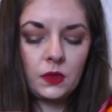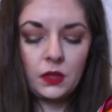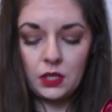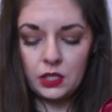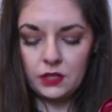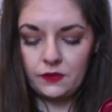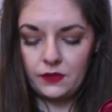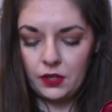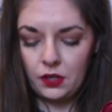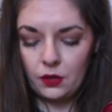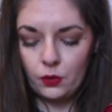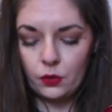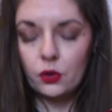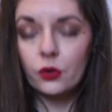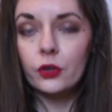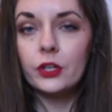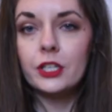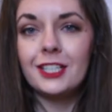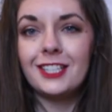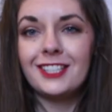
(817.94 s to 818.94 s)
this video on
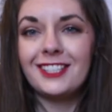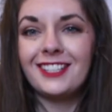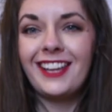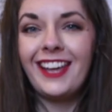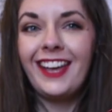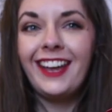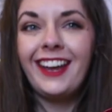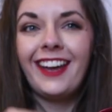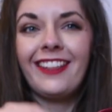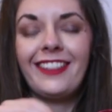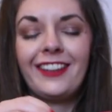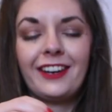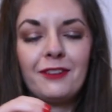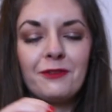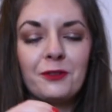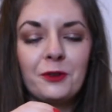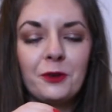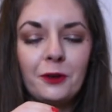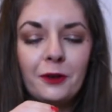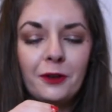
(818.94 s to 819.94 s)
oranges today, and then
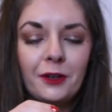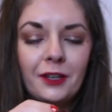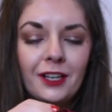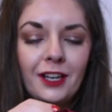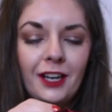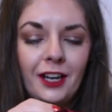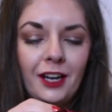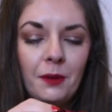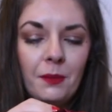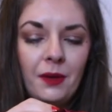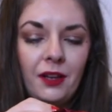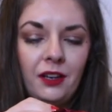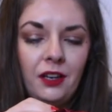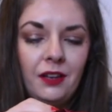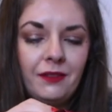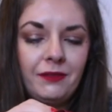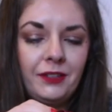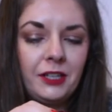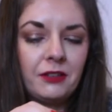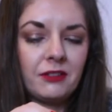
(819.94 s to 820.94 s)
I've got a
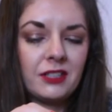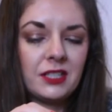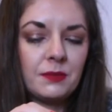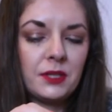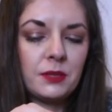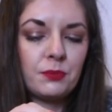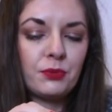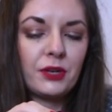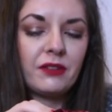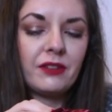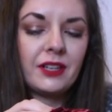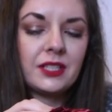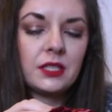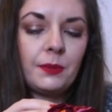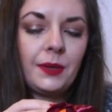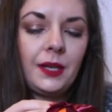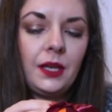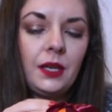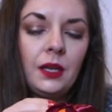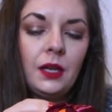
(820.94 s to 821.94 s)
lovely Christmas bread
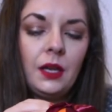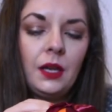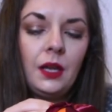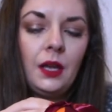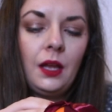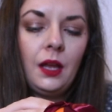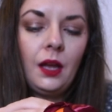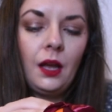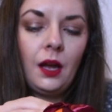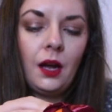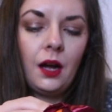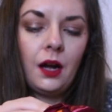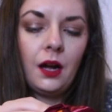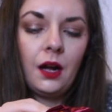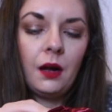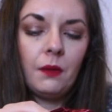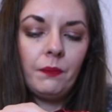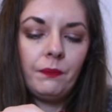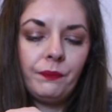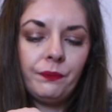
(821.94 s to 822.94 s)
recipe
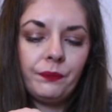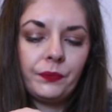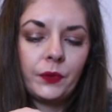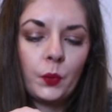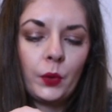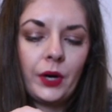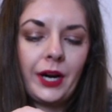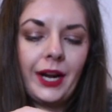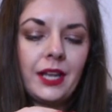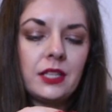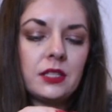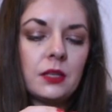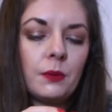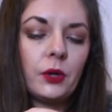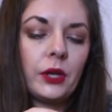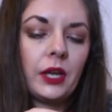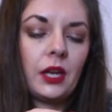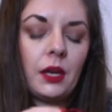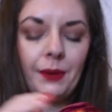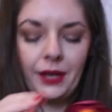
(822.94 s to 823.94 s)
where it ends up
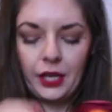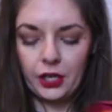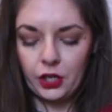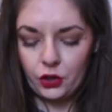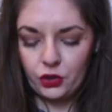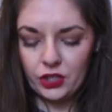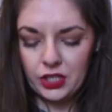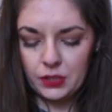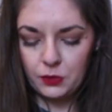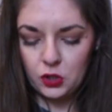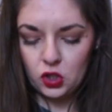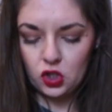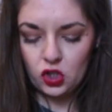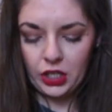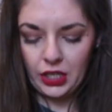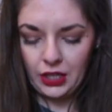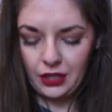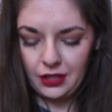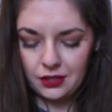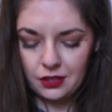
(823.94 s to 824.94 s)
looking a bit like a Christmas
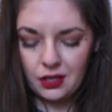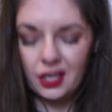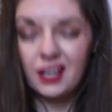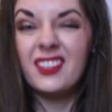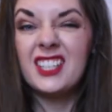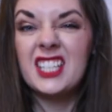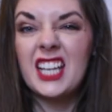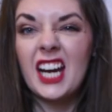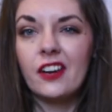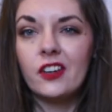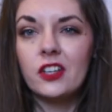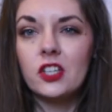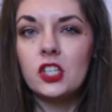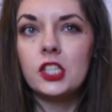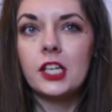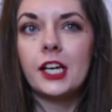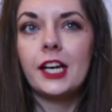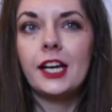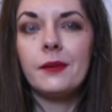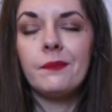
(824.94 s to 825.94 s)
tree, and it's kind of a tear and
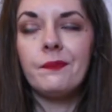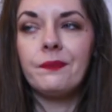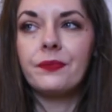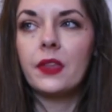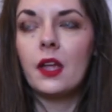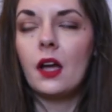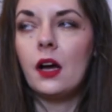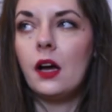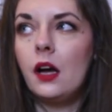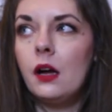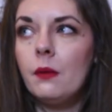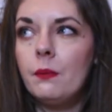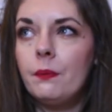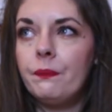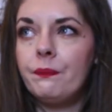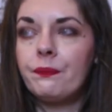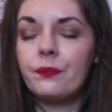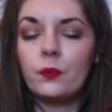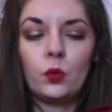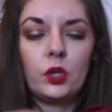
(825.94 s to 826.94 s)
share,
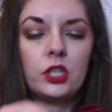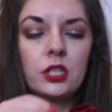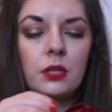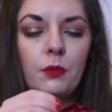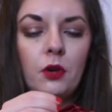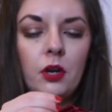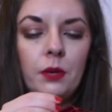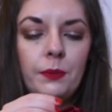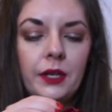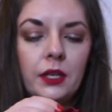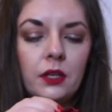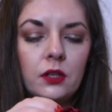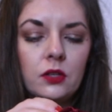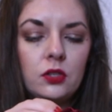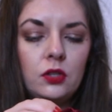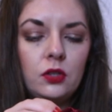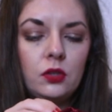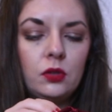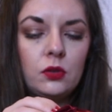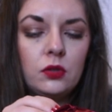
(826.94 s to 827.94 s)
which I'm hoping
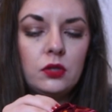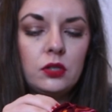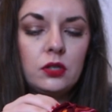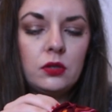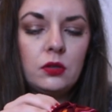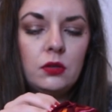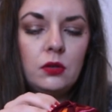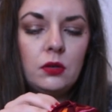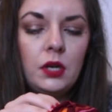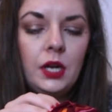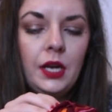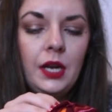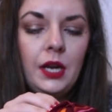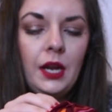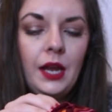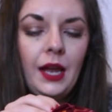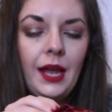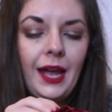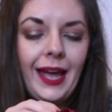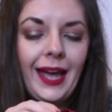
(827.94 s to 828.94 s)
to do.
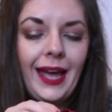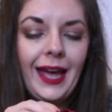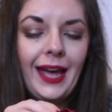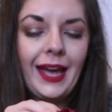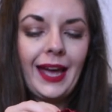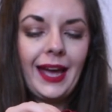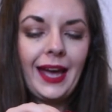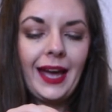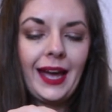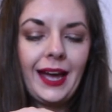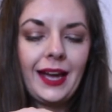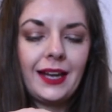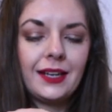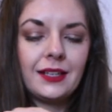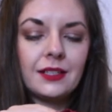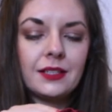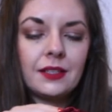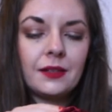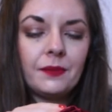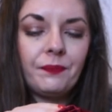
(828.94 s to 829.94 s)

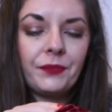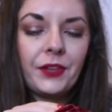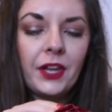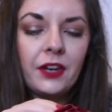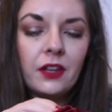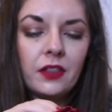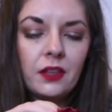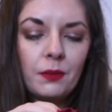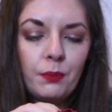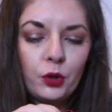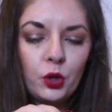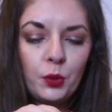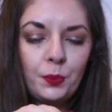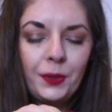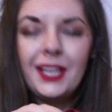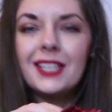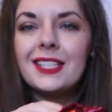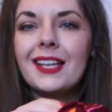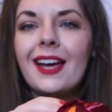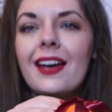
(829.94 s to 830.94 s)
And another Blue
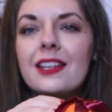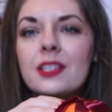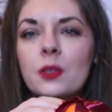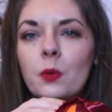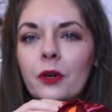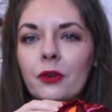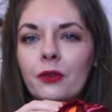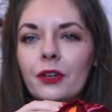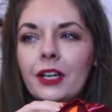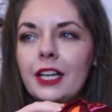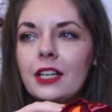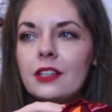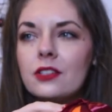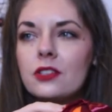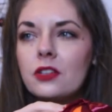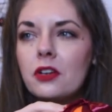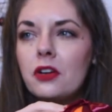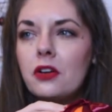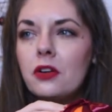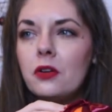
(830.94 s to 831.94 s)
Peter-esque one, really.
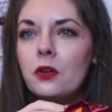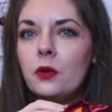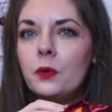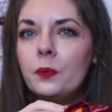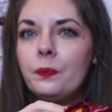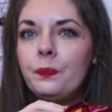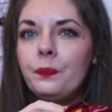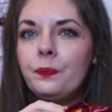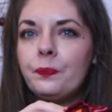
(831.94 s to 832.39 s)
So